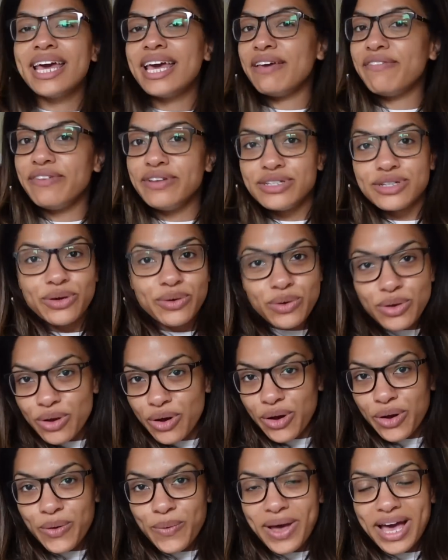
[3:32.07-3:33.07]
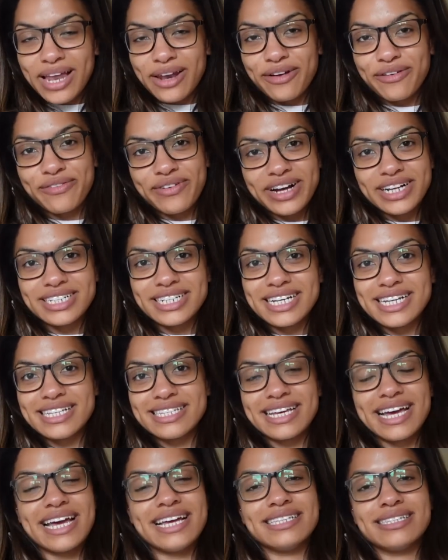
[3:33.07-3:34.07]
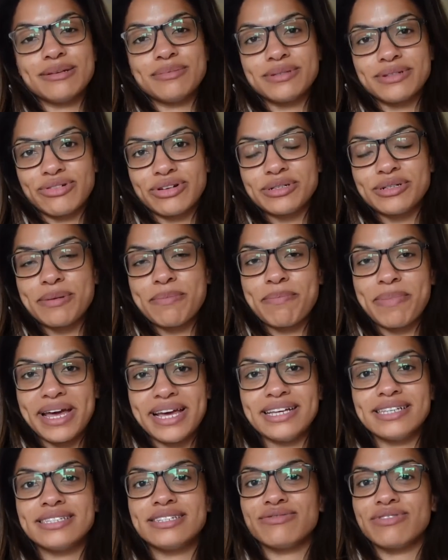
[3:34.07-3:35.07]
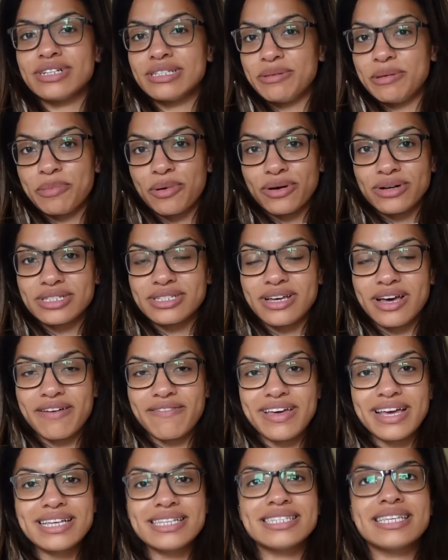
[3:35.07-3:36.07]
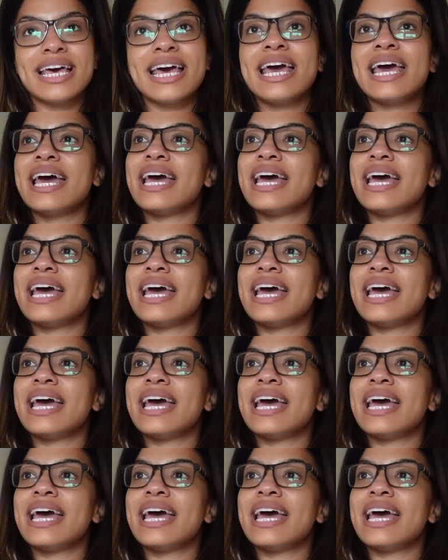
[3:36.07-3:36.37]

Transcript: If you don't know, HelloFresh is a subscription-based recipe box service.